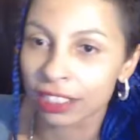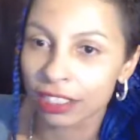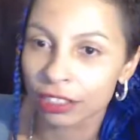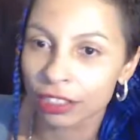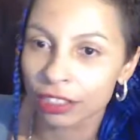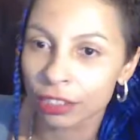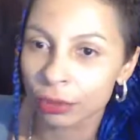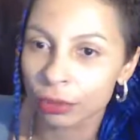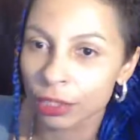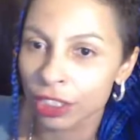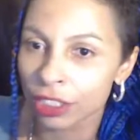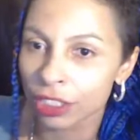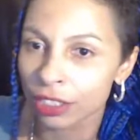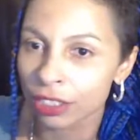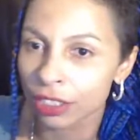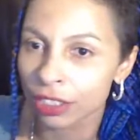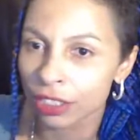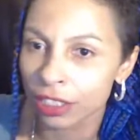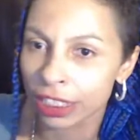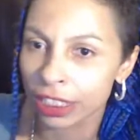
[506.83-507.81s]
So intuition
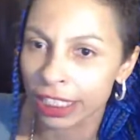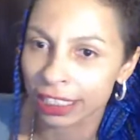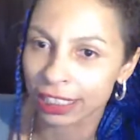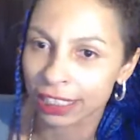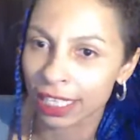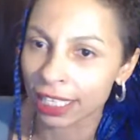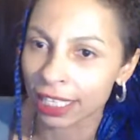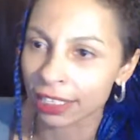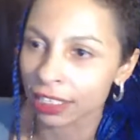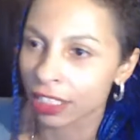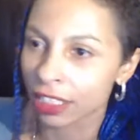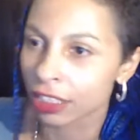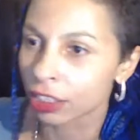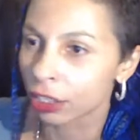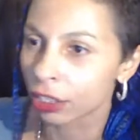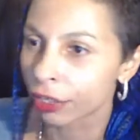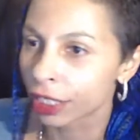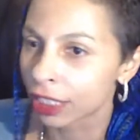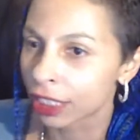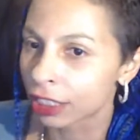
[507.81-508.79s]
is
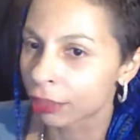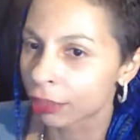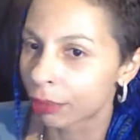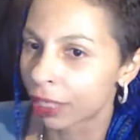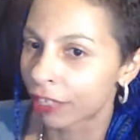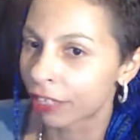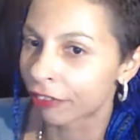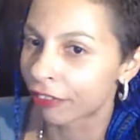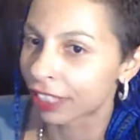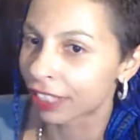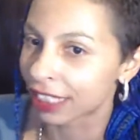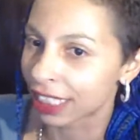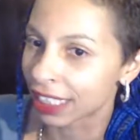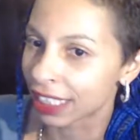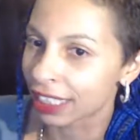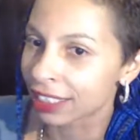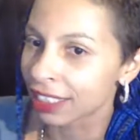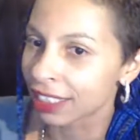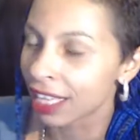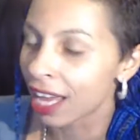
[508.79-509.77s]
going into
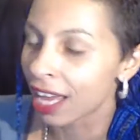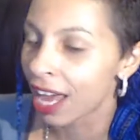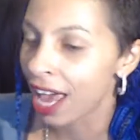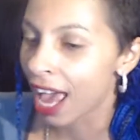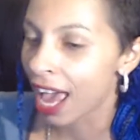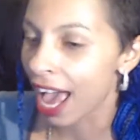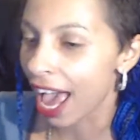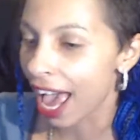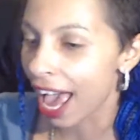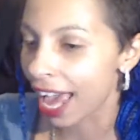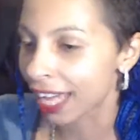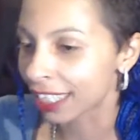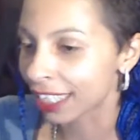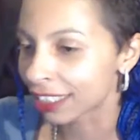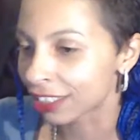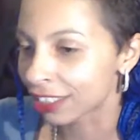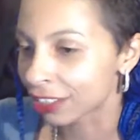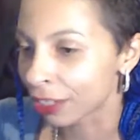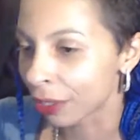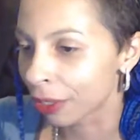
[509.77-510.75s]
metaphysics,
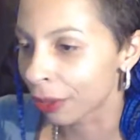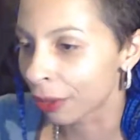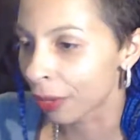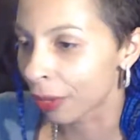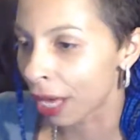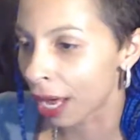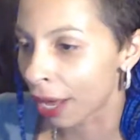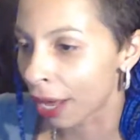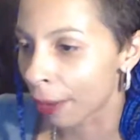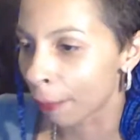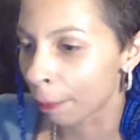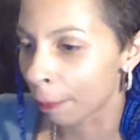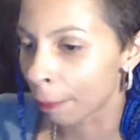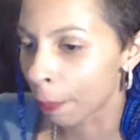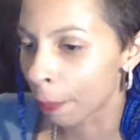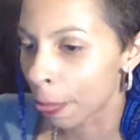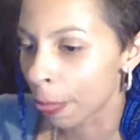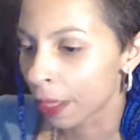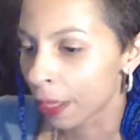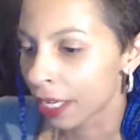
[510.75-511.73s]
and so
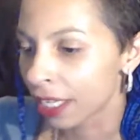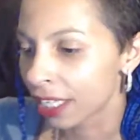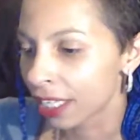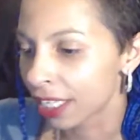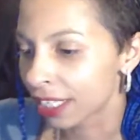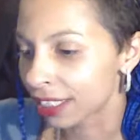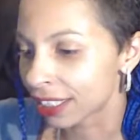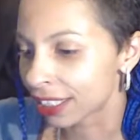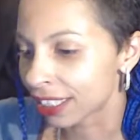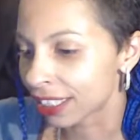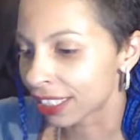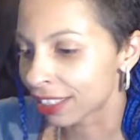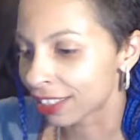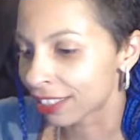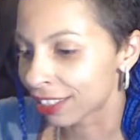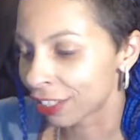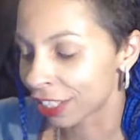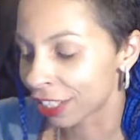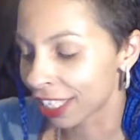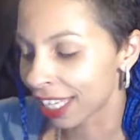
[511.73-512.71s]

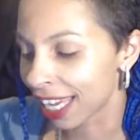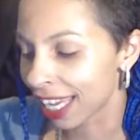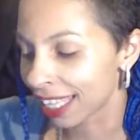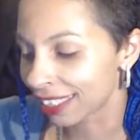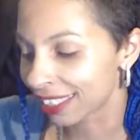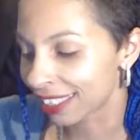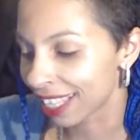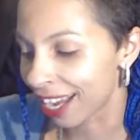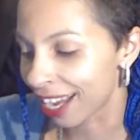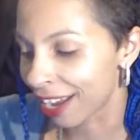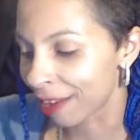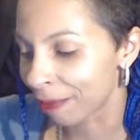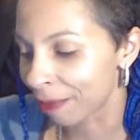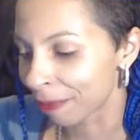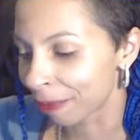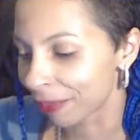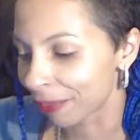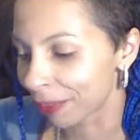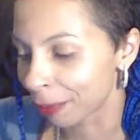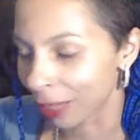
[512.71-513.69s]
it's looking at
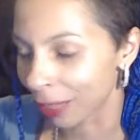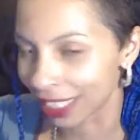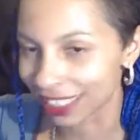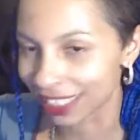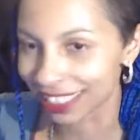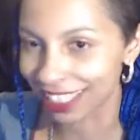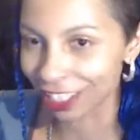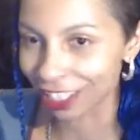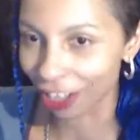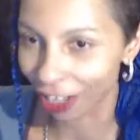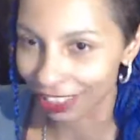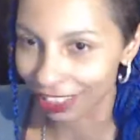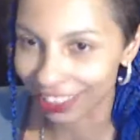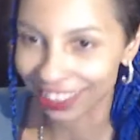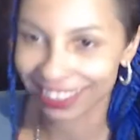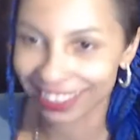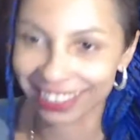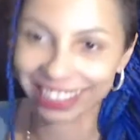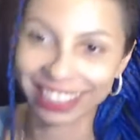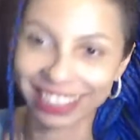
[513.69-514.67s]
what is not
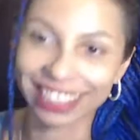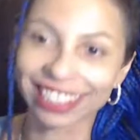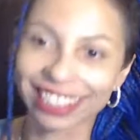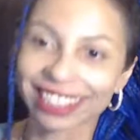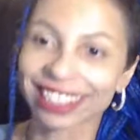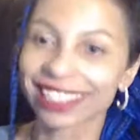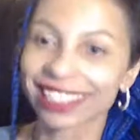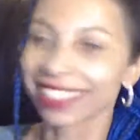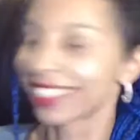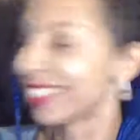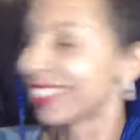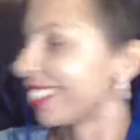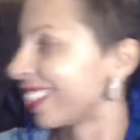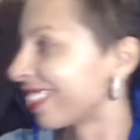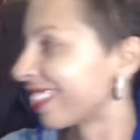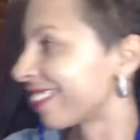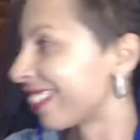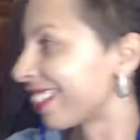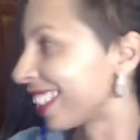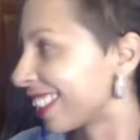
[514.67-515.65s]
seen. You know
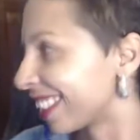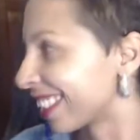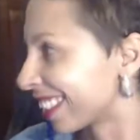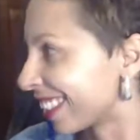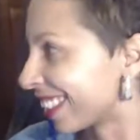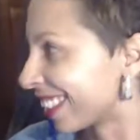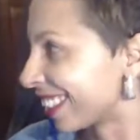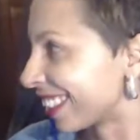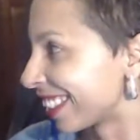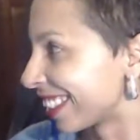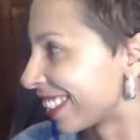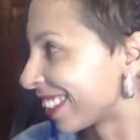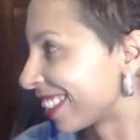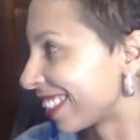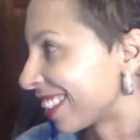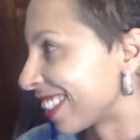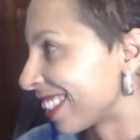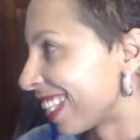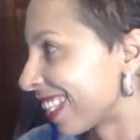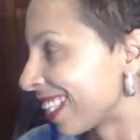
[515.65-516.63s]
what I mean? So
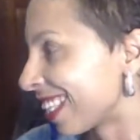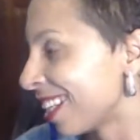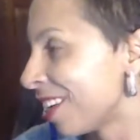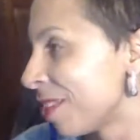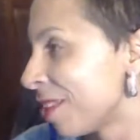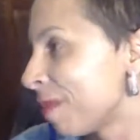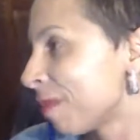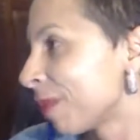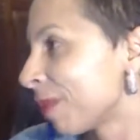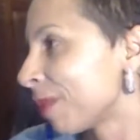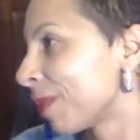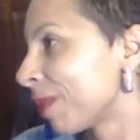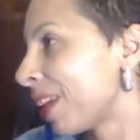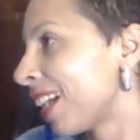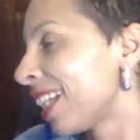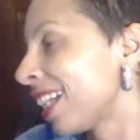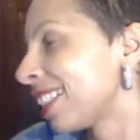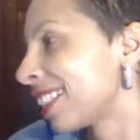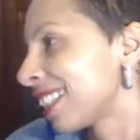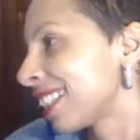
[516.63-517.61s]
it's like,
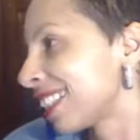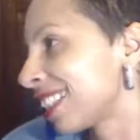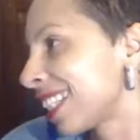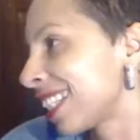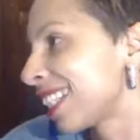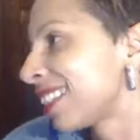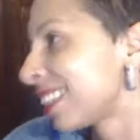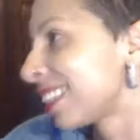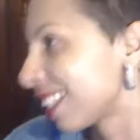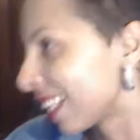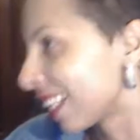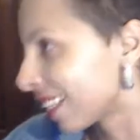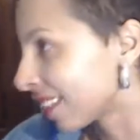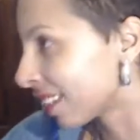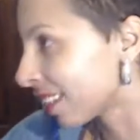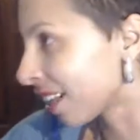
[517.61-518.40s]
whereas sensing.